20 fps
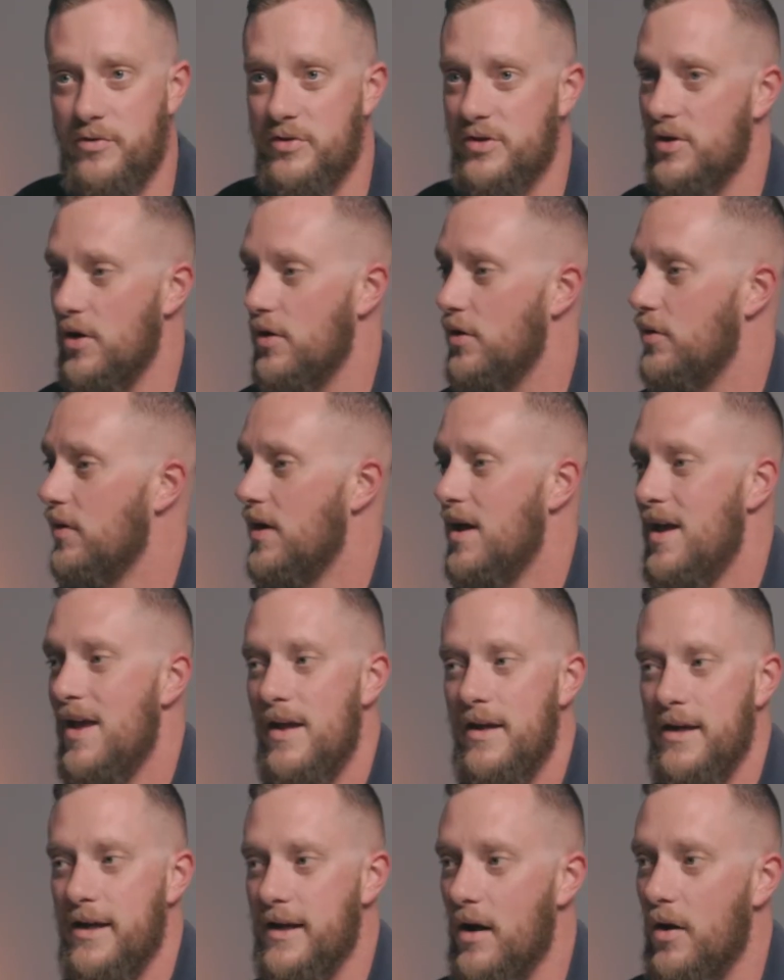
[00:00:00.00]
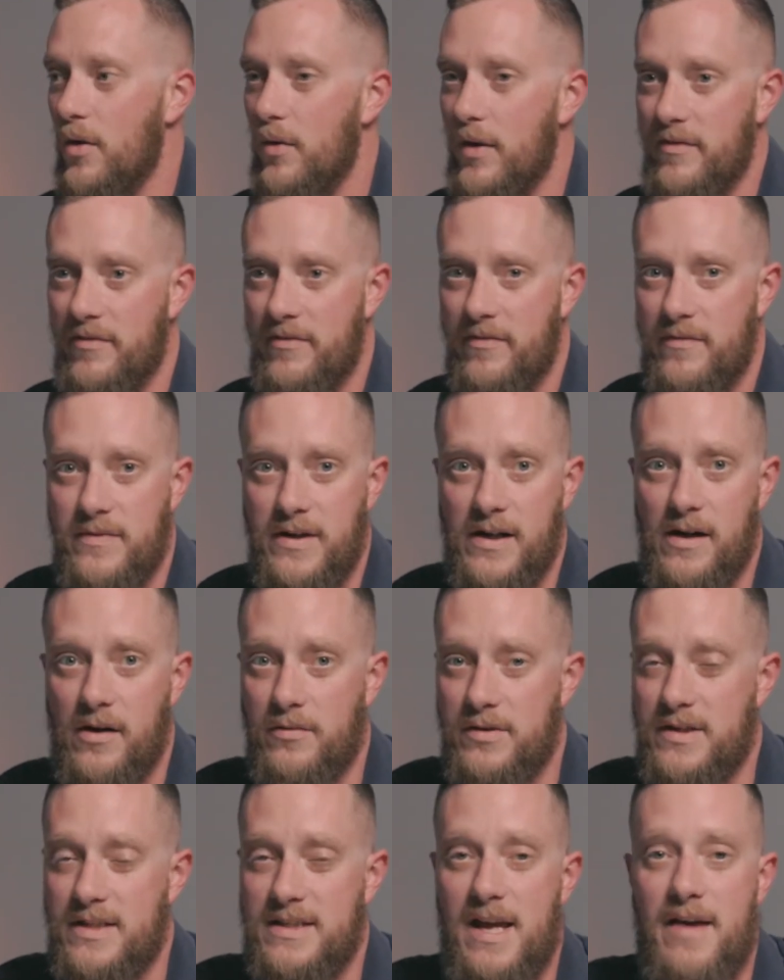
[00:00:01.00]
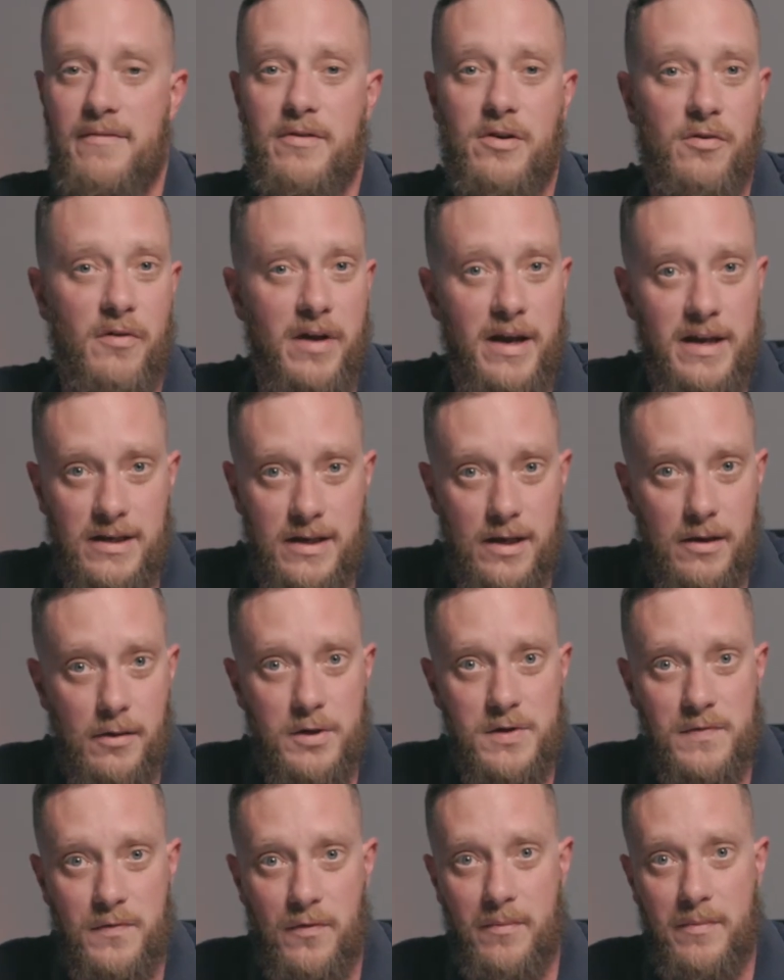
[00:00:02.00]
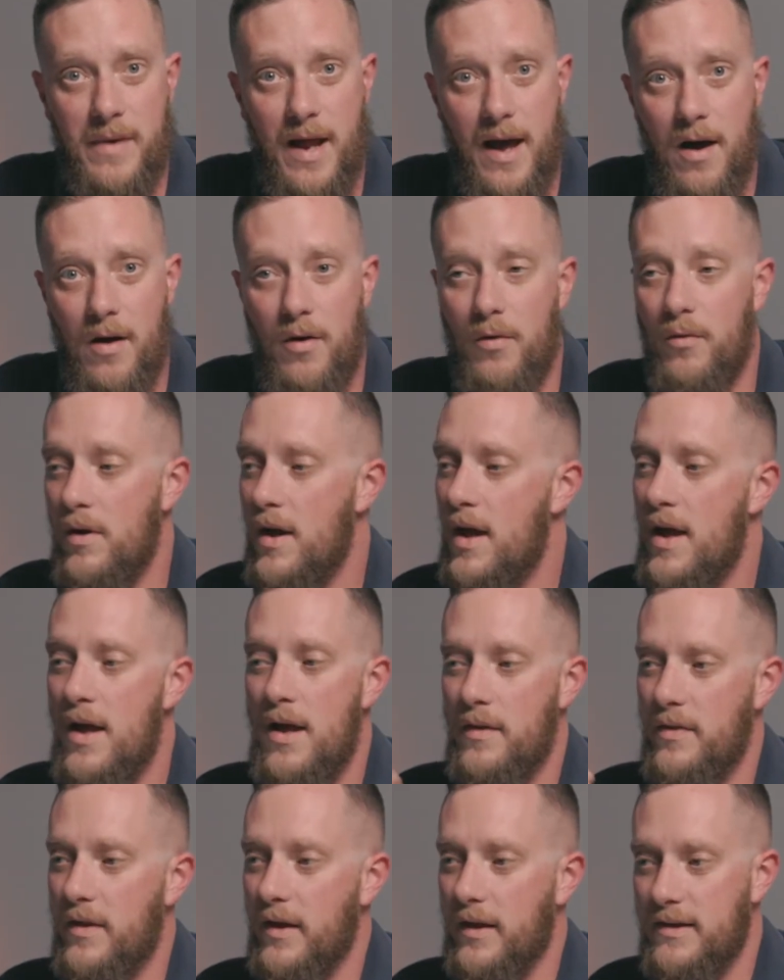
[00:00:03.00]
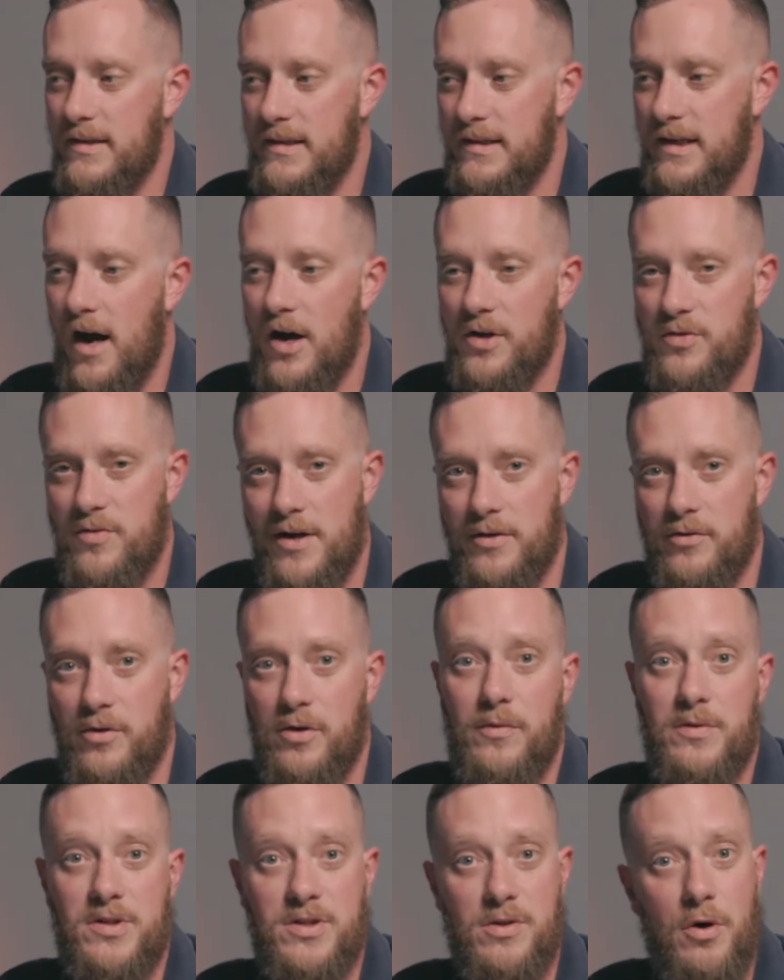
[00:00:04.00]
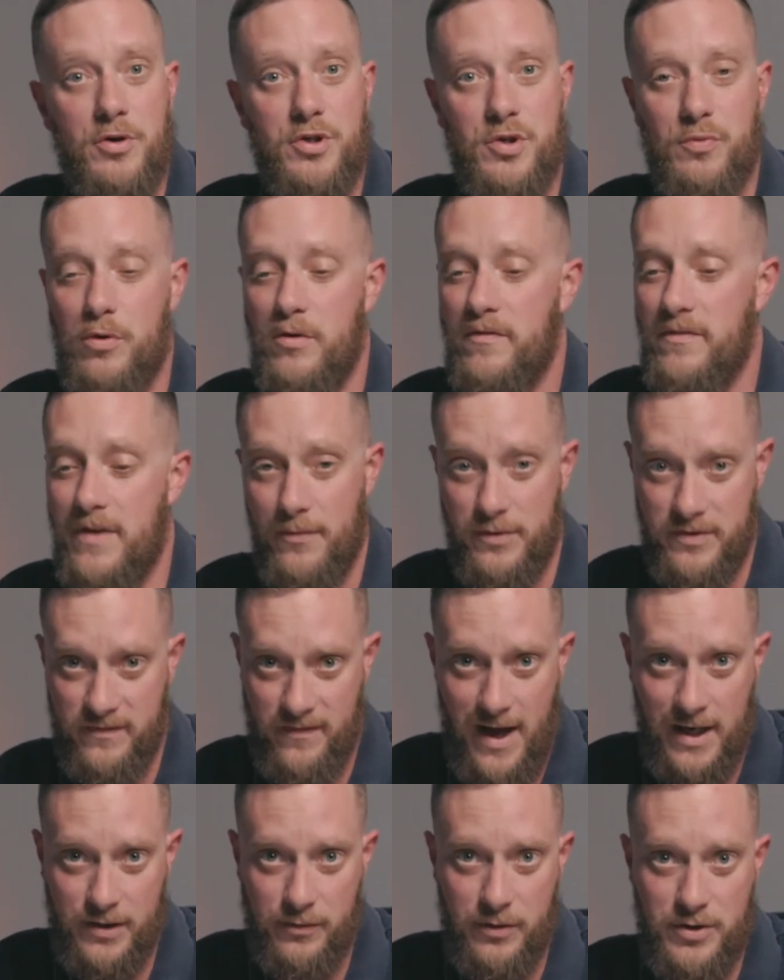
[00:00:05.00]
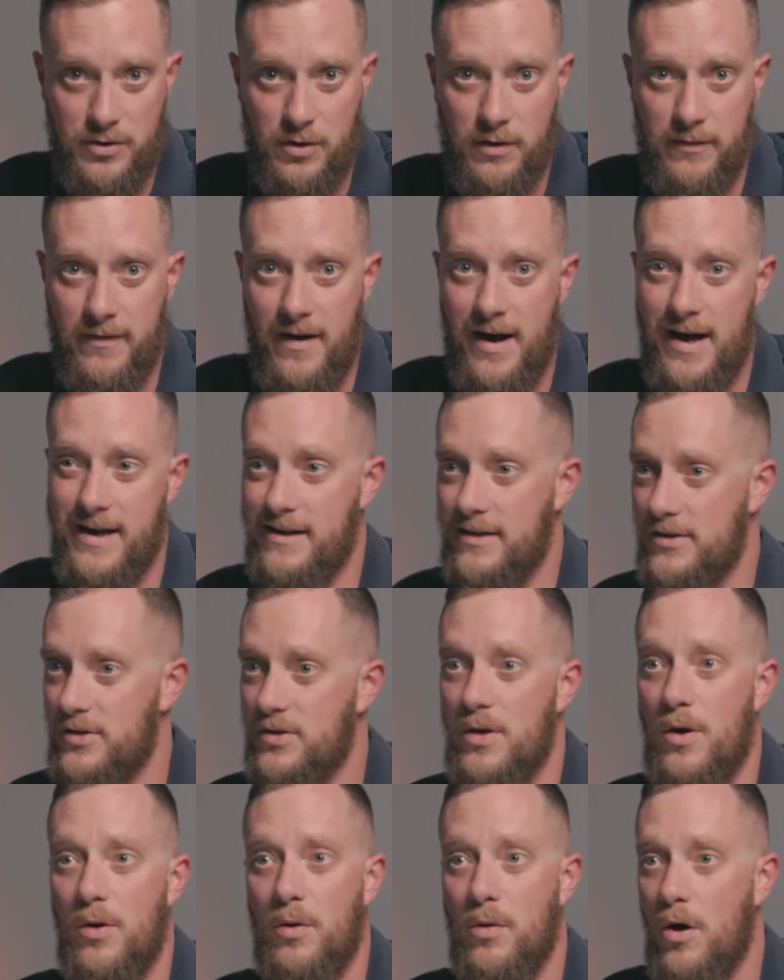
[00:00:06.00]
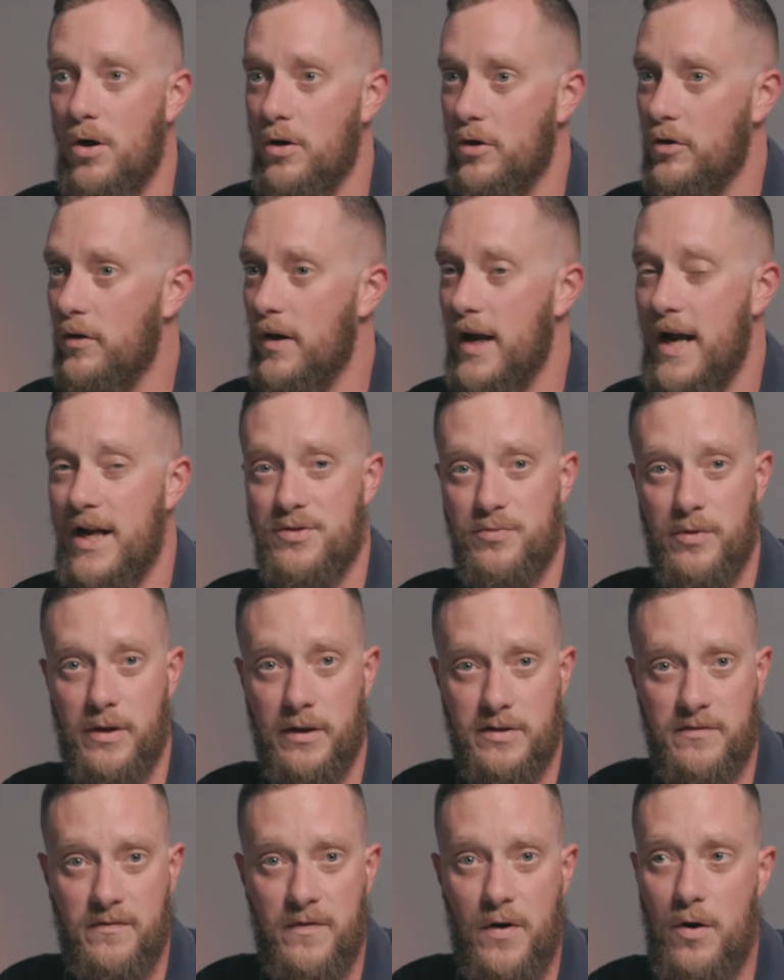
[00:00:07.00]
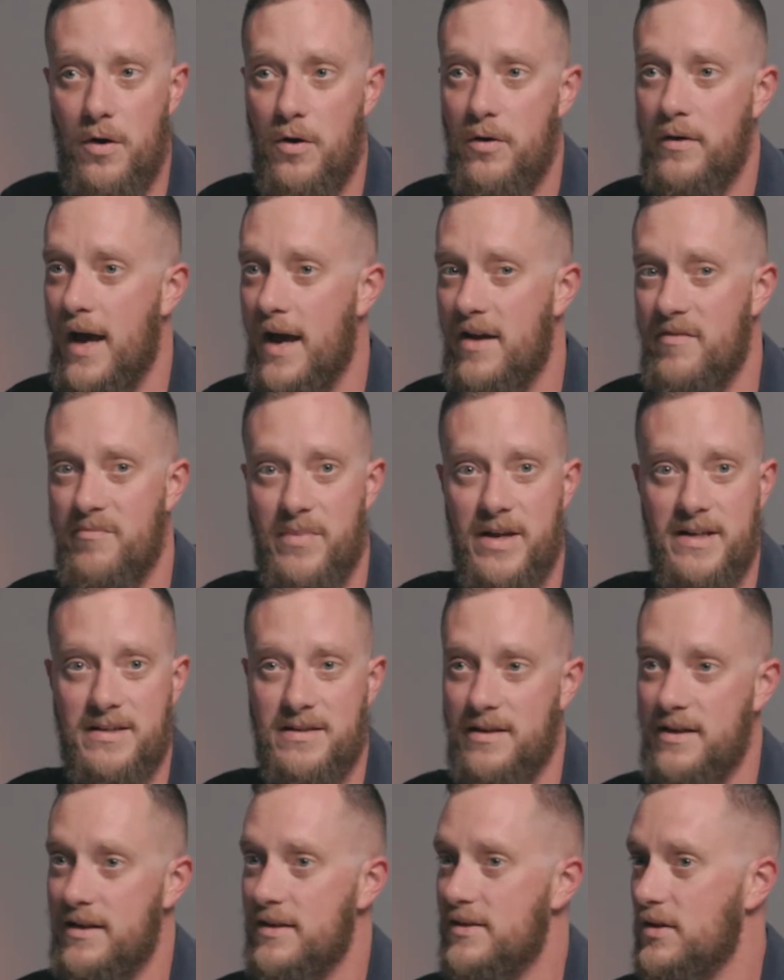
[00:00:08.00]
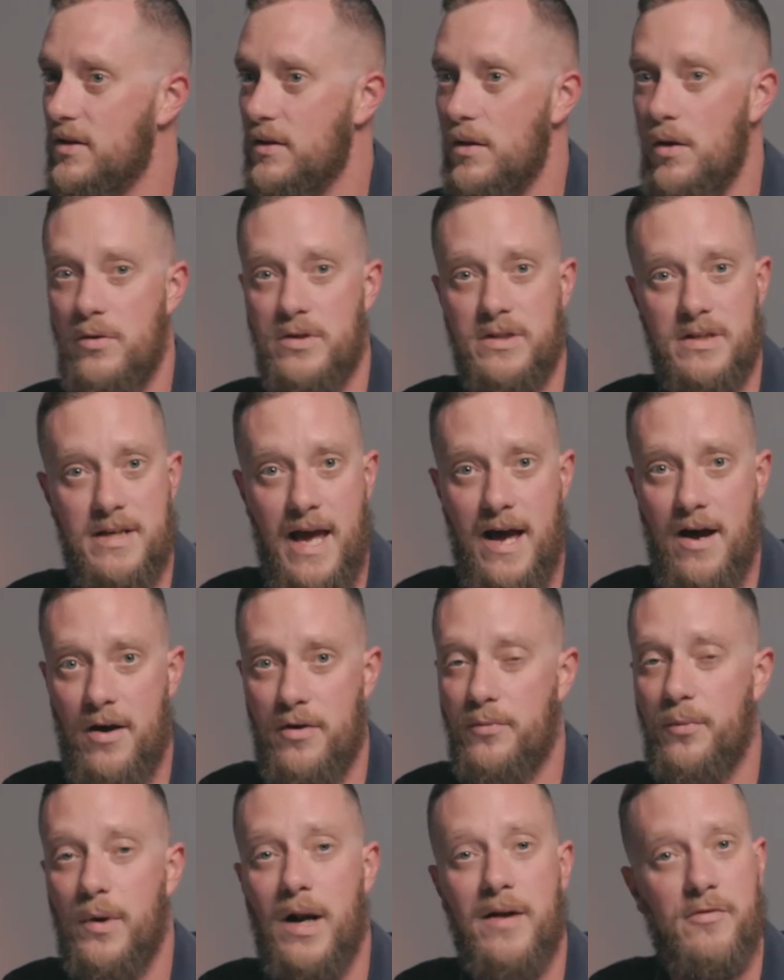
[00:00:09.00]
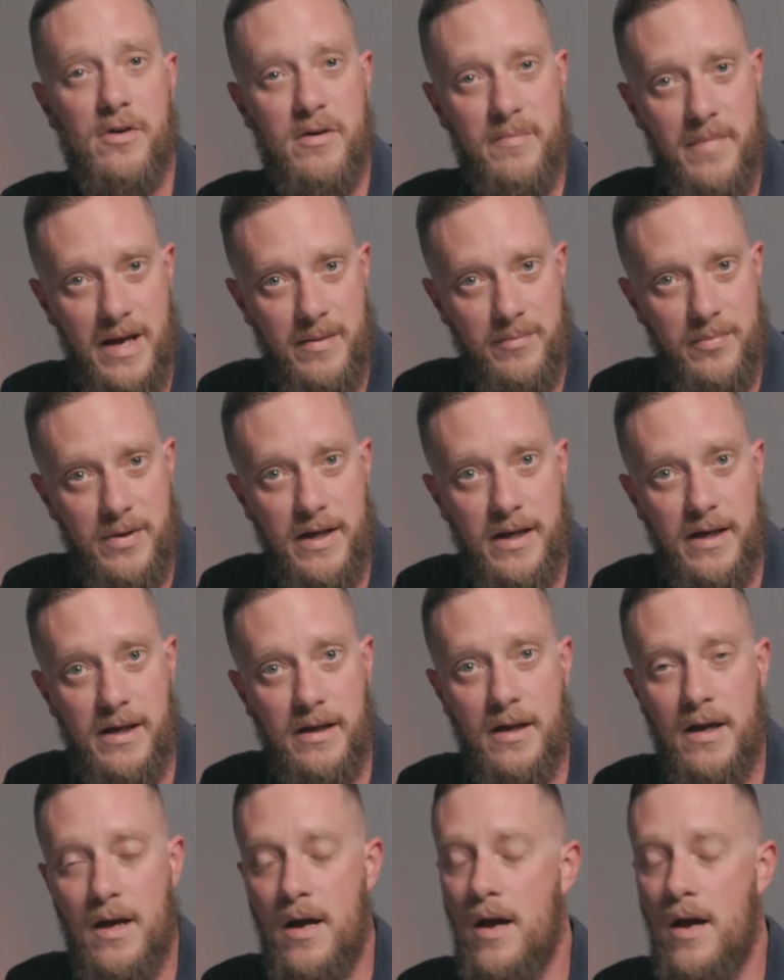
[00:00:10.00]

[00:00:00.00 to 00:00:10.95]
So, if, 7 or 8 years from now, the contractor who installed your roof that was factory certified is no longer answering his phone, out of business, closed down, whatever it may be,